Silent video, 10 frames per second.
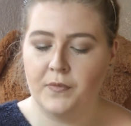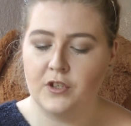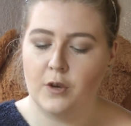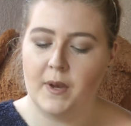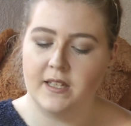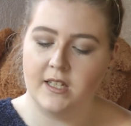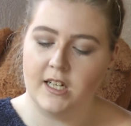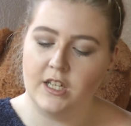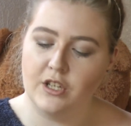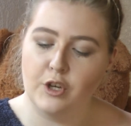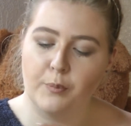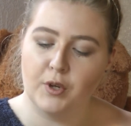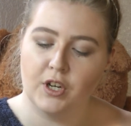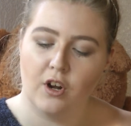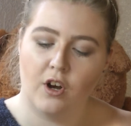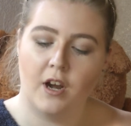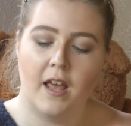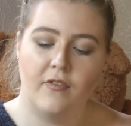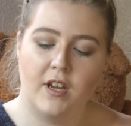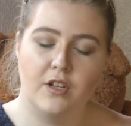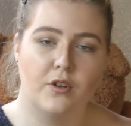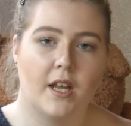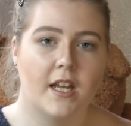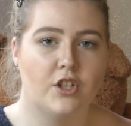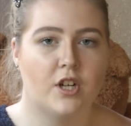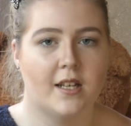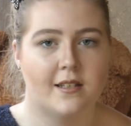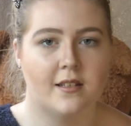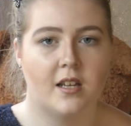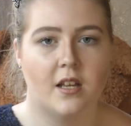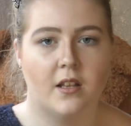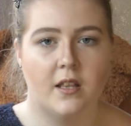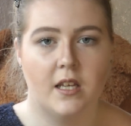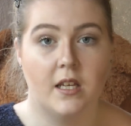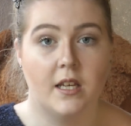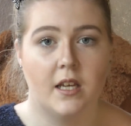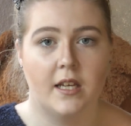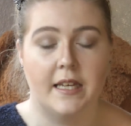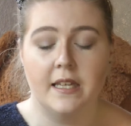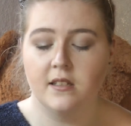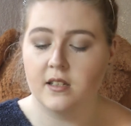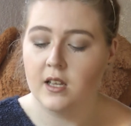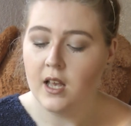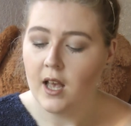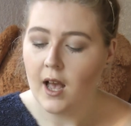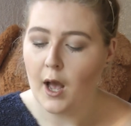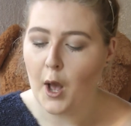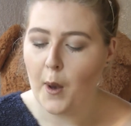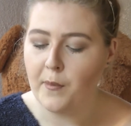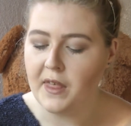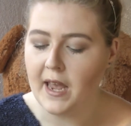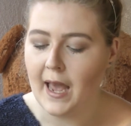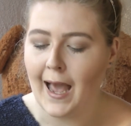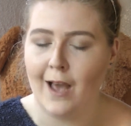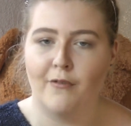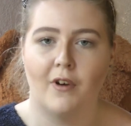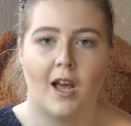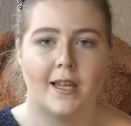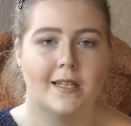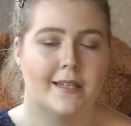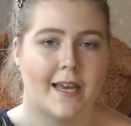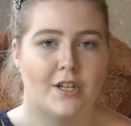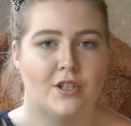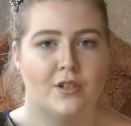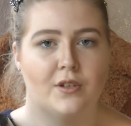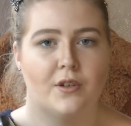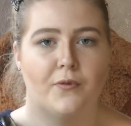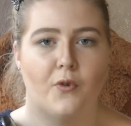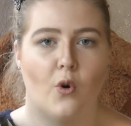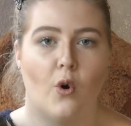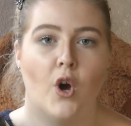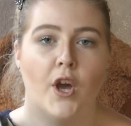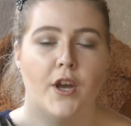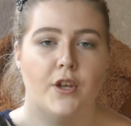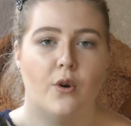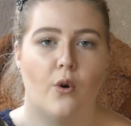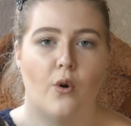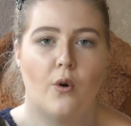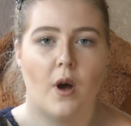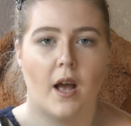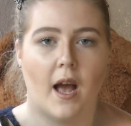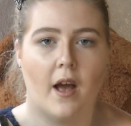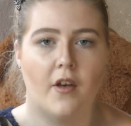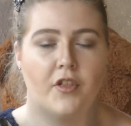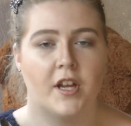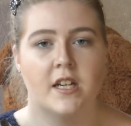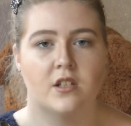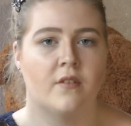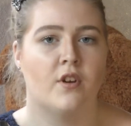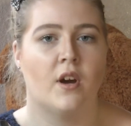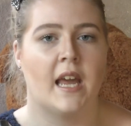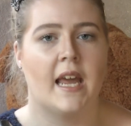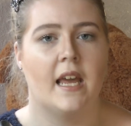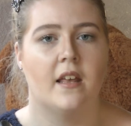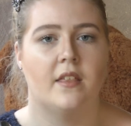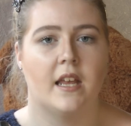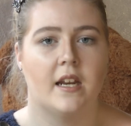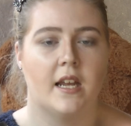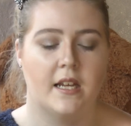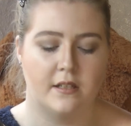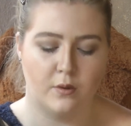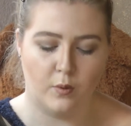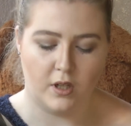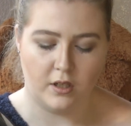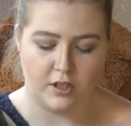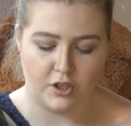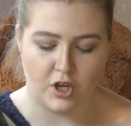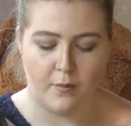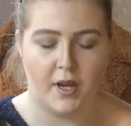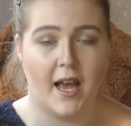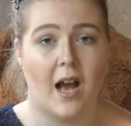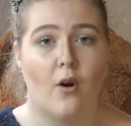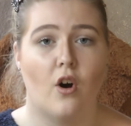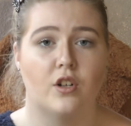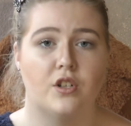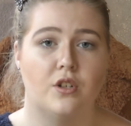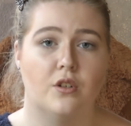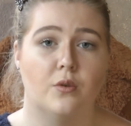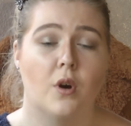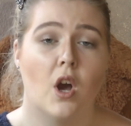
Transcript: So basically you put it on and then you can adjust the heat. They have like indications for your thickness of your hair, then it will determine how hot you